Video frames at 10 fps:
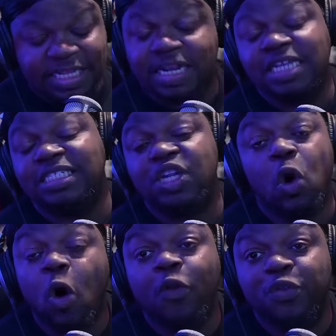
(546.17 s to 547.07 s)
in it's in
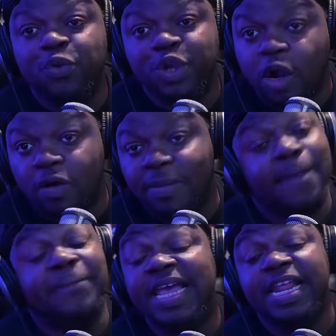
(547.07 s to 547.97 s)
all through Europe.
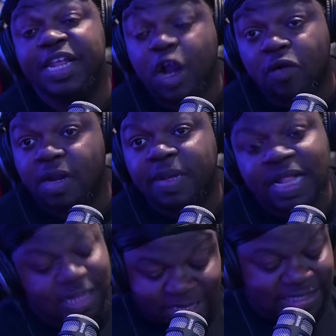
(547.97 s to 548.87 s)
It's been in Europe,
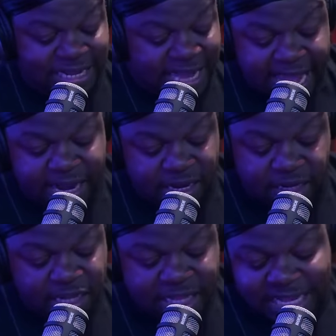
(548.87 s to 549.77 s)
it's in Canada,
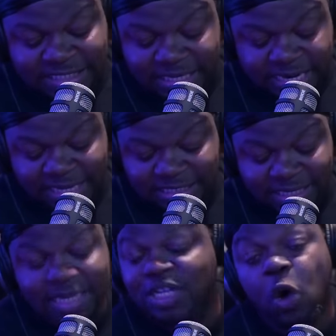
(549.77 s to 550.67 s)
it's in it's
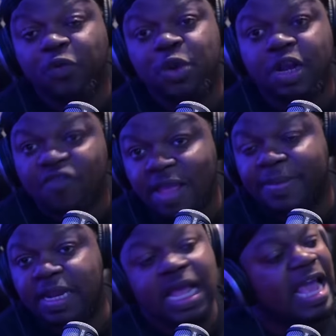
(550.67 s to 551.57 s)
in all through the
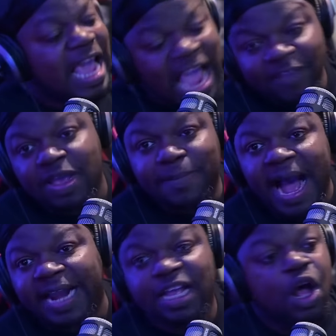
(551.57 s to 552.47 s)
Caribbean.
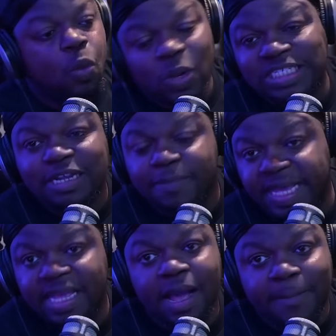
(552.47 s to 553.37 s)
Everybody wants to
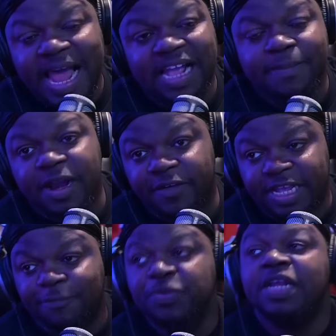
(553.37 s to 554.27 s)
be Black
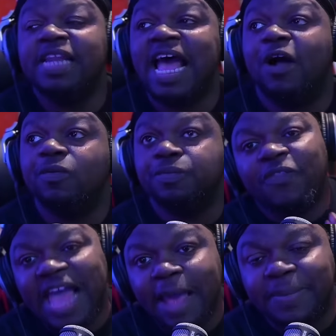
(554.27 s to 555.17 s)
American. Now, with
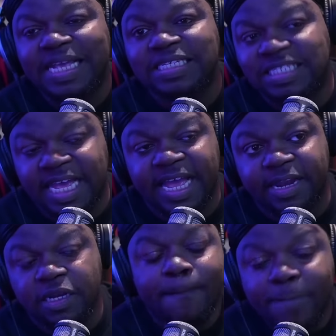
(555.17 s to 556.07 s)
that being
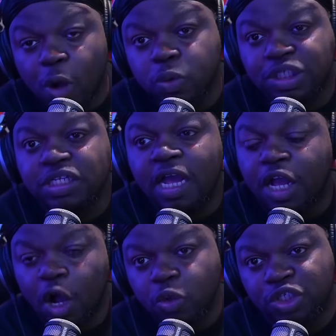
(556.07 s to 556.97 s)
said, most
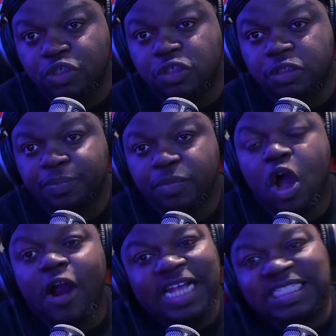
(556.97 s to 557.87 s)
cultures
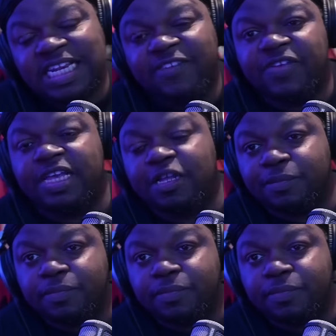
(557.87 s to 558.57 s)
are insignificant